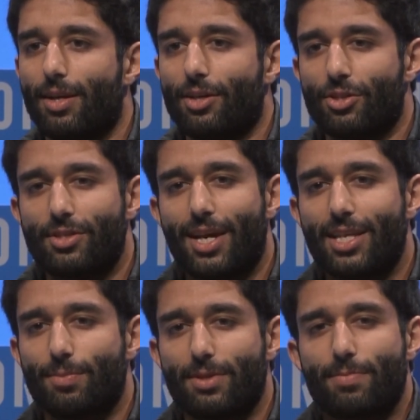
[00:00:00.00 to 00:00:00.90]
not just
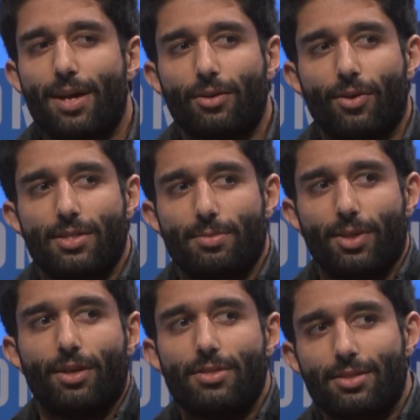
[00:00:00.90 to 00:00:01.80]
TENS, but spinal cord
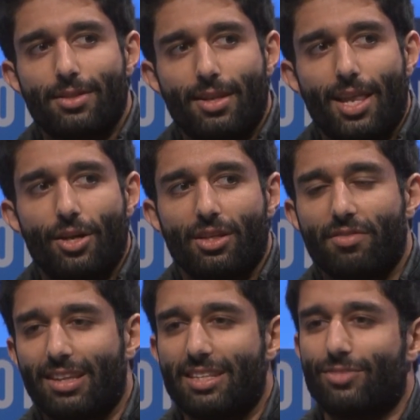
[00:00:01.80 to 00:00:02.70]
stimulators that are
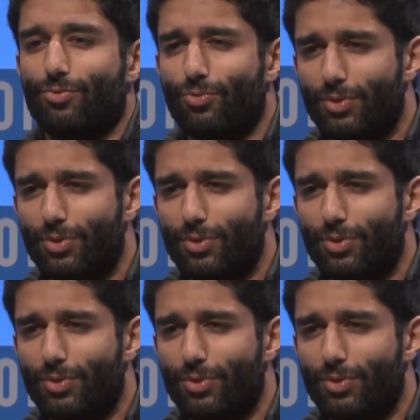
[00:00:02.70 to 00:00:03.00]
delivering these